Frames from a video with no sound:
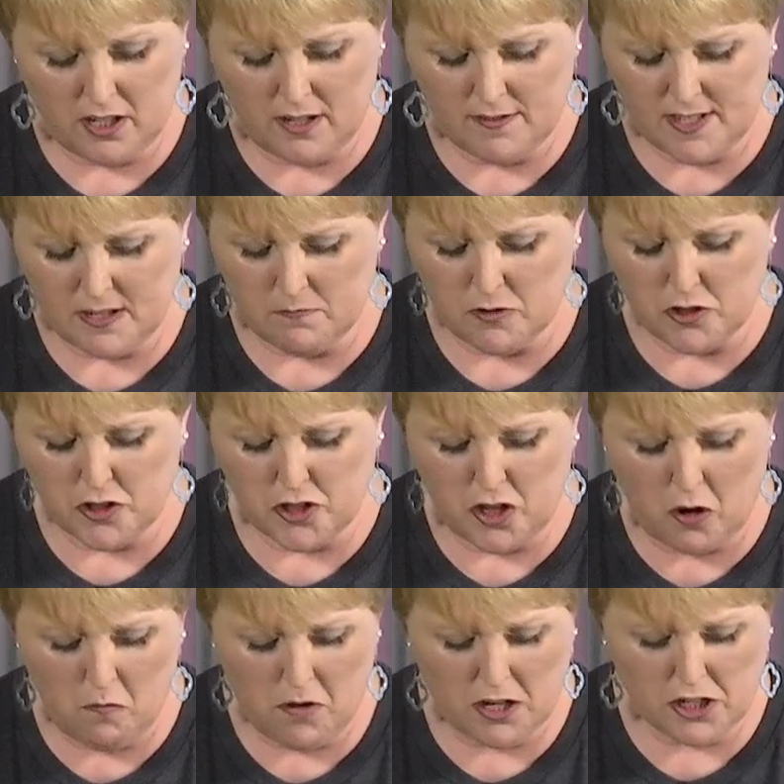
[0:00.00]
loves him
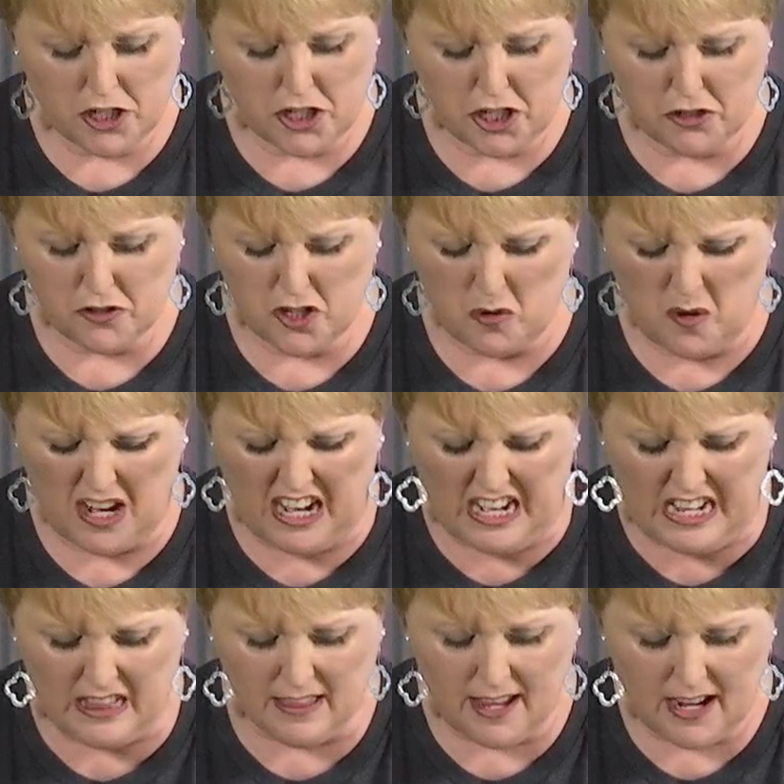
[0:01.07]
so much, and she'll do
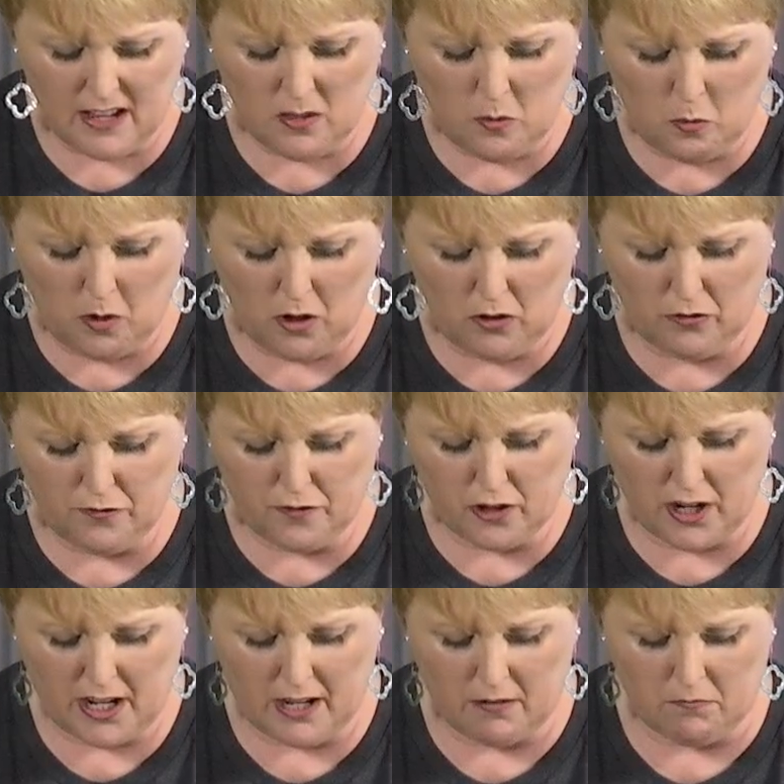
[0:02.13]
anything in the world for
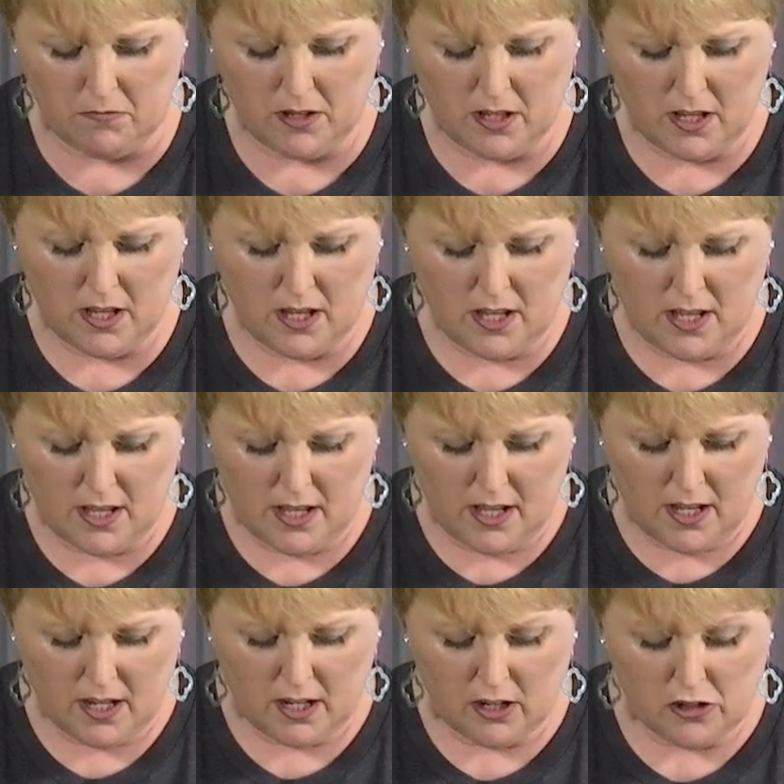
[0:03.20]
him
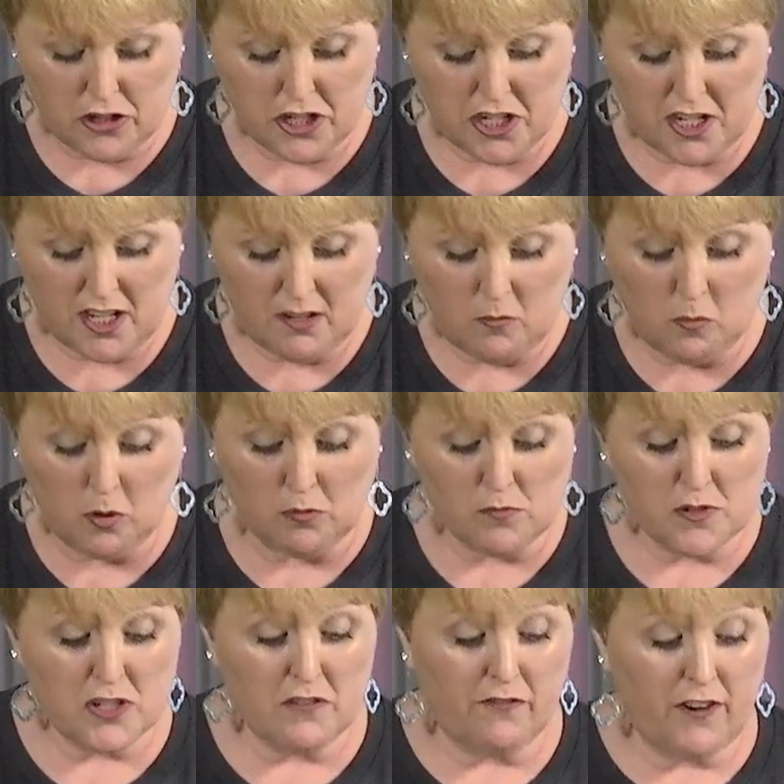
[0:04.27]
because she
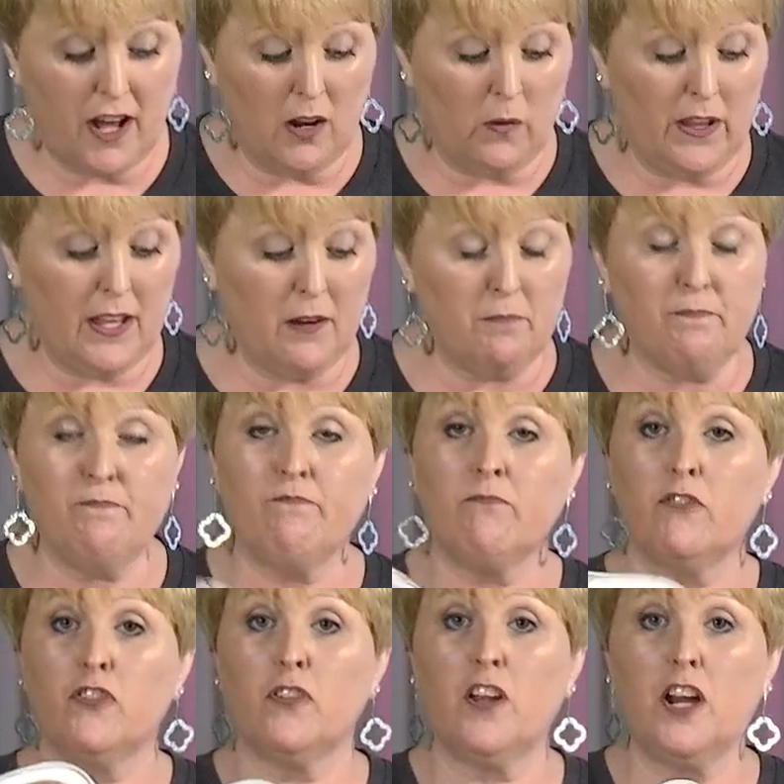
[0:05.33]
wants to follow him.
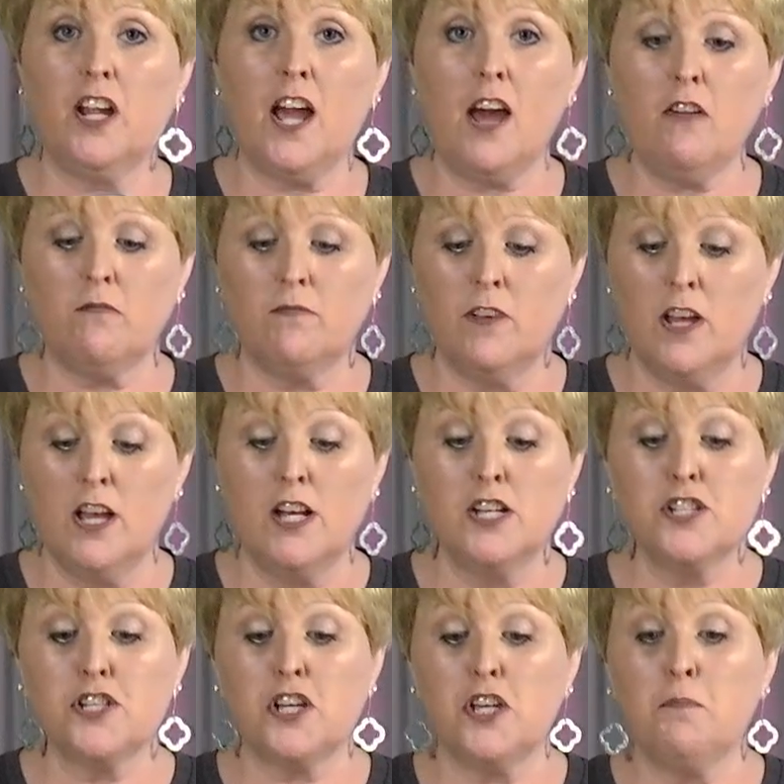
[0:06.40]
So there you go.
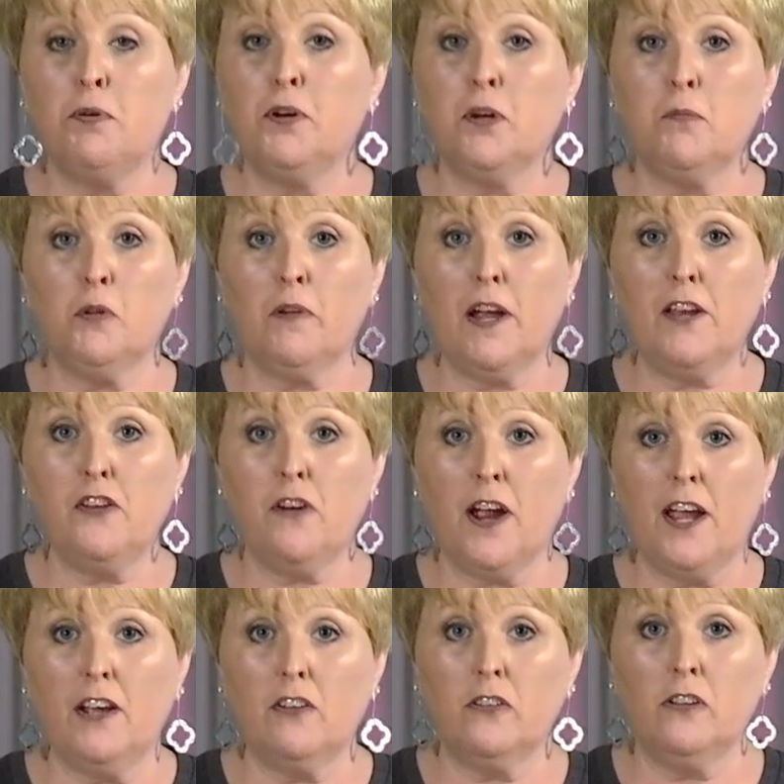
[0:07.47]
So you put them around your
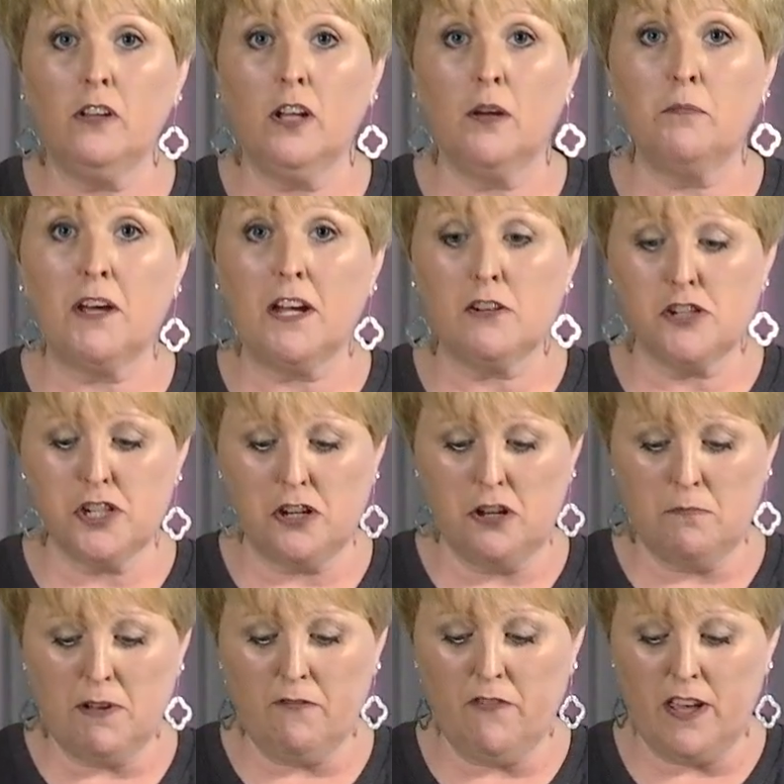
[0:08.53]
ankle. I'm not going to show
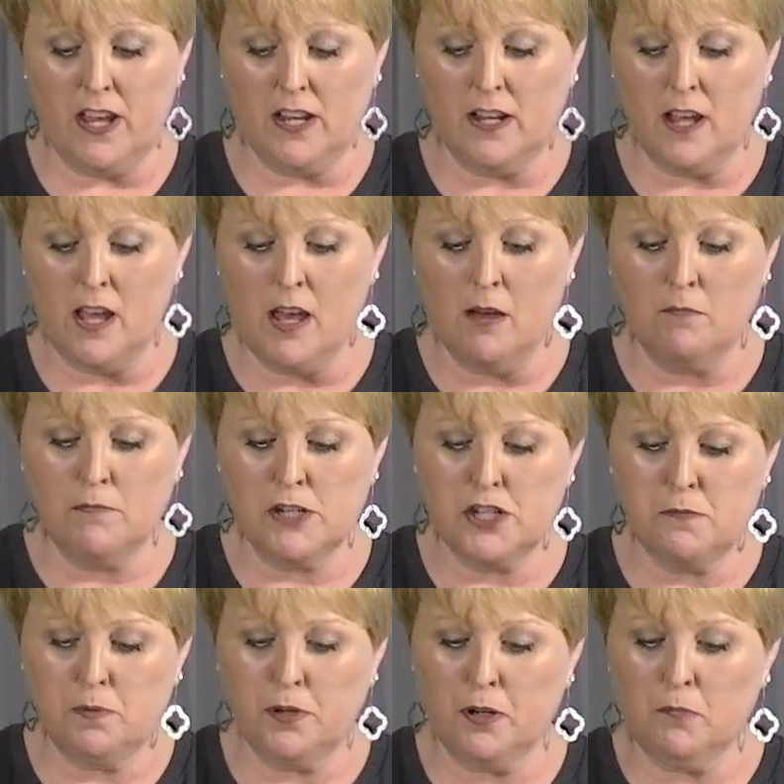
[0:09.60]
you my feet, but
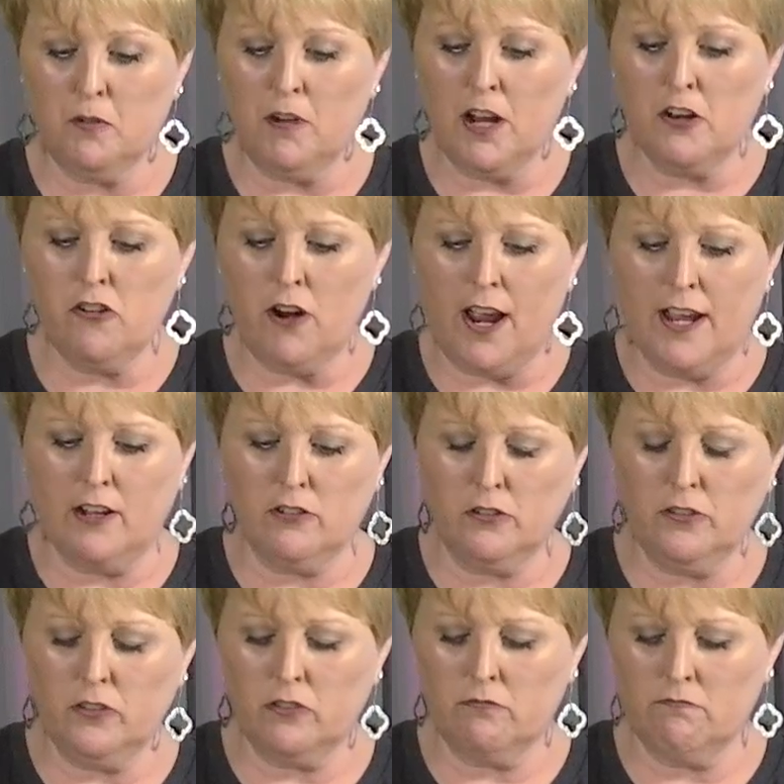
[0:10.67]
you put them around your
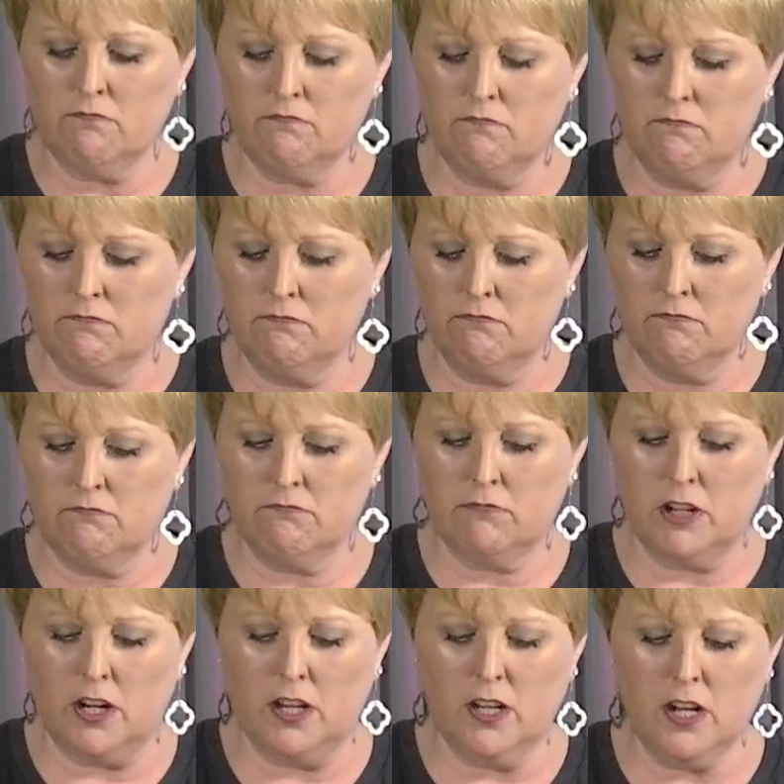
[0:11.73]
ankles.
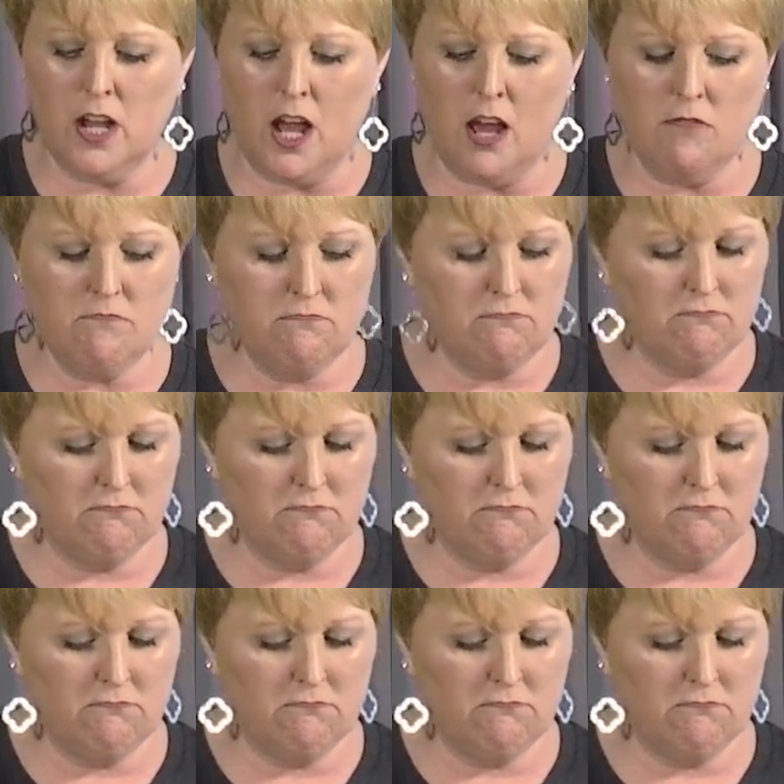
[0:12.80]
There you go.